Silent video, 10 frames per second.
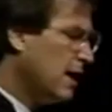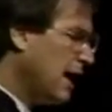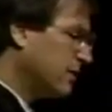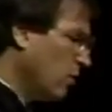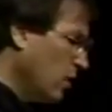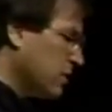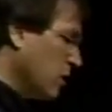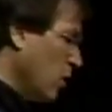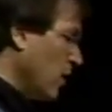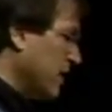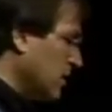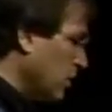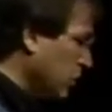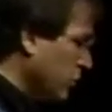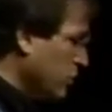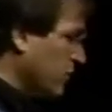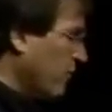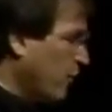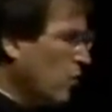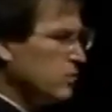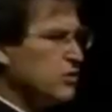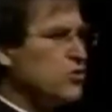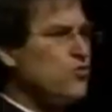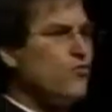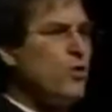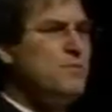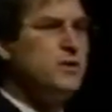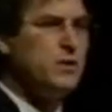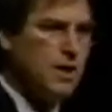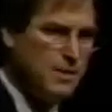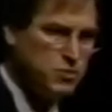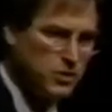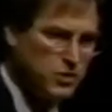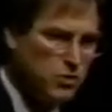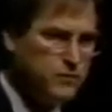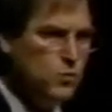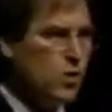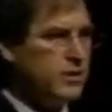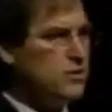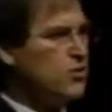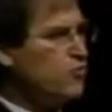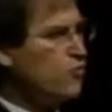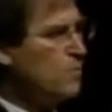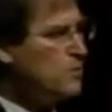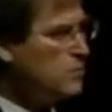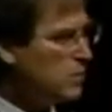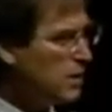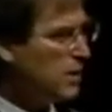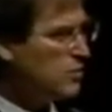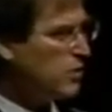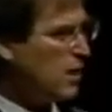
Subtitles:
And also, it includes full distributed objects. So if you want to distribute your